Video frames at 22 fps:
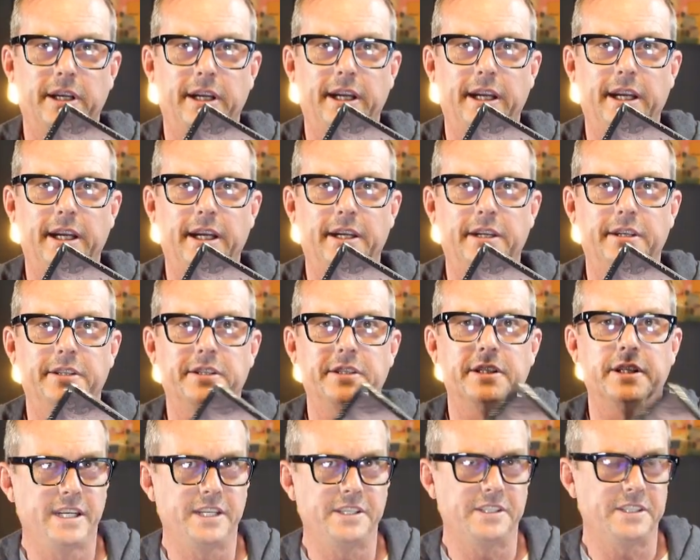
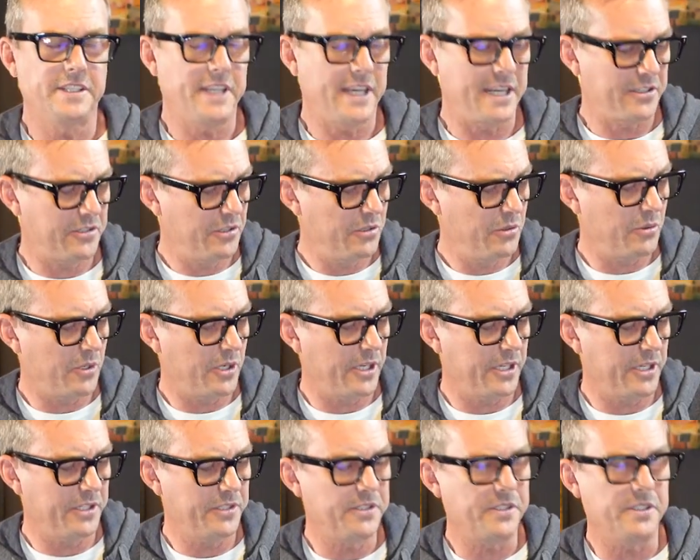And he's a tattoo
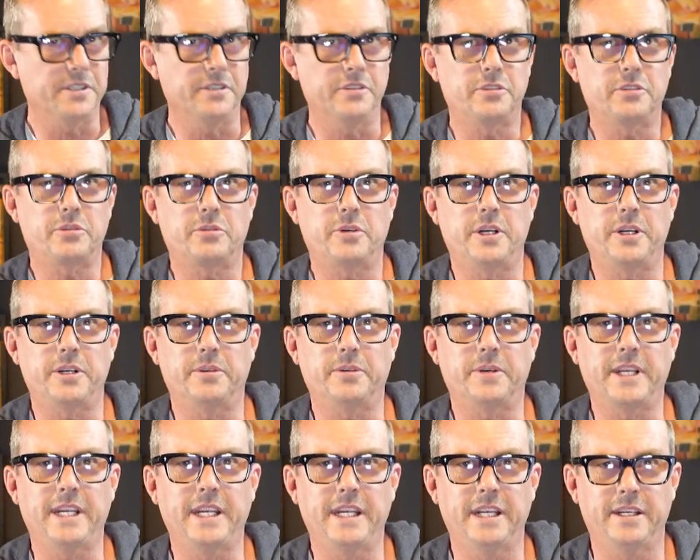artist in
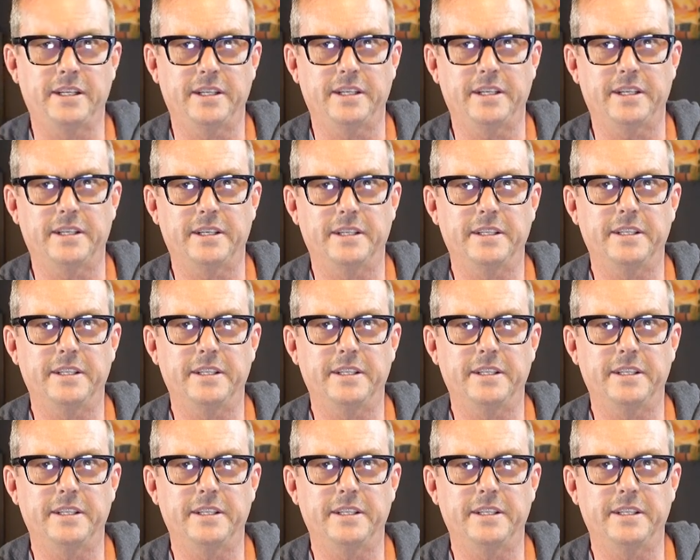Toronto, Canada.